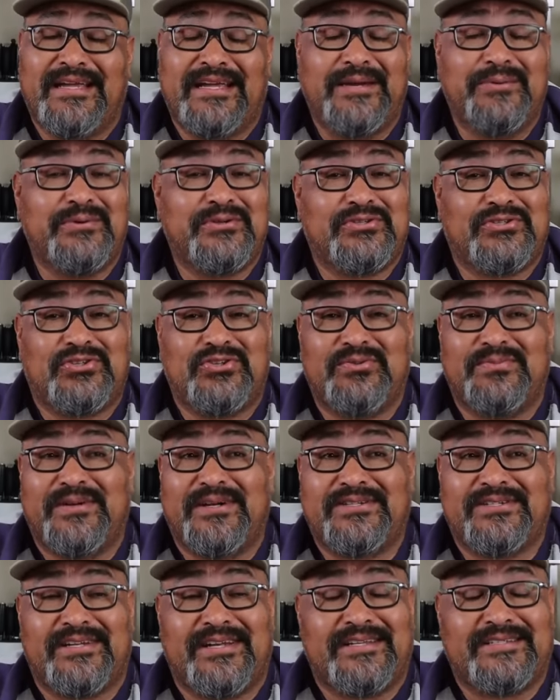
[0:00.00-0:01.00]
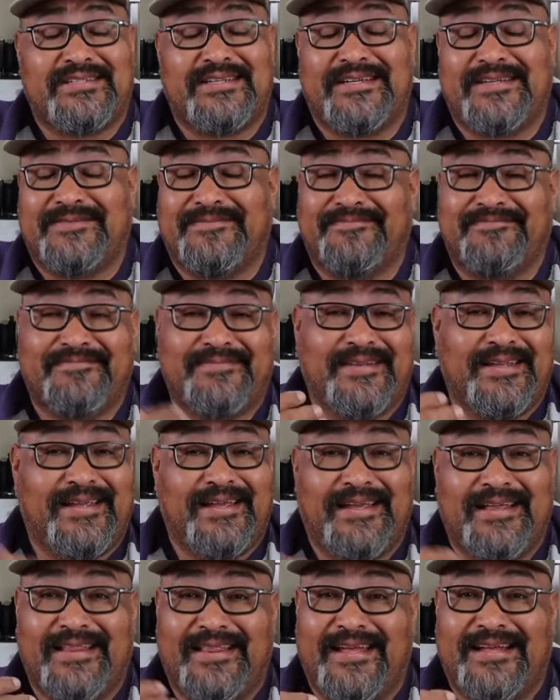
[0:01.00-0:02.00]
it was too much, and I said,
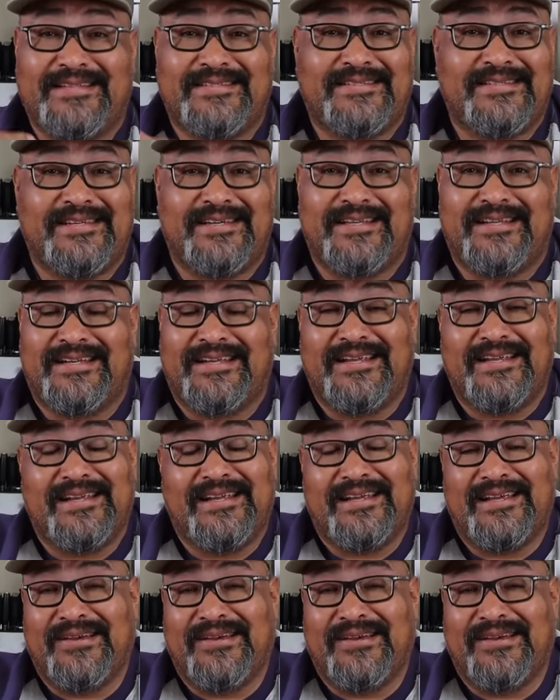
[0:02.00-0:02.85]
that's it.